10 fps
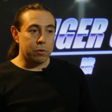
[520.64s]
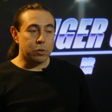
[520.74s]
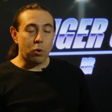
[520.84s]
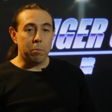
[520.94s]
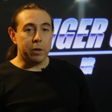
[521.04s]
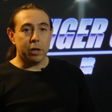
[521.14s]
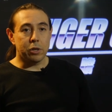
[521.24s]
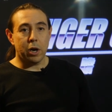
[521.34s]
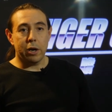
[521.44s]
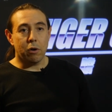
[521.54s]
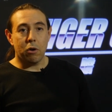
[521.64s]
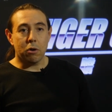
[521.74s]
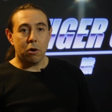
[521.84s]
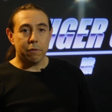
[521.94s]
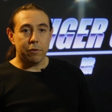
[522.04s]
so many China and Hong
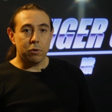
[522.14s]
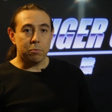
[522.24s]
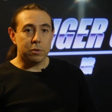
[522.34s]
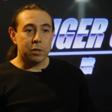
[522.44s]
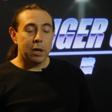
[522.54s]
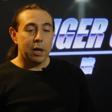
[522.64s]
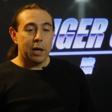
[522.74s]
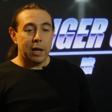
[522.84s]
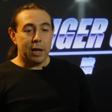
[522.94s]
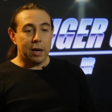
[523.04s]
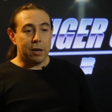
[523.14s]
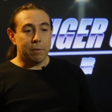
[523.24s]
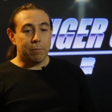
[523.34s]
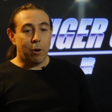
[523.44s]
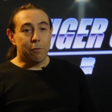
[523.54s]
Kong films.
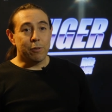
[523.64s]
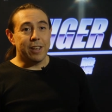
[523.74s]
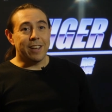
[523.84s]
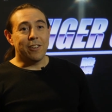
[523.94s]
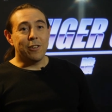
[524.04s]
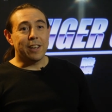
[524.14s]
Hopefully, you know, he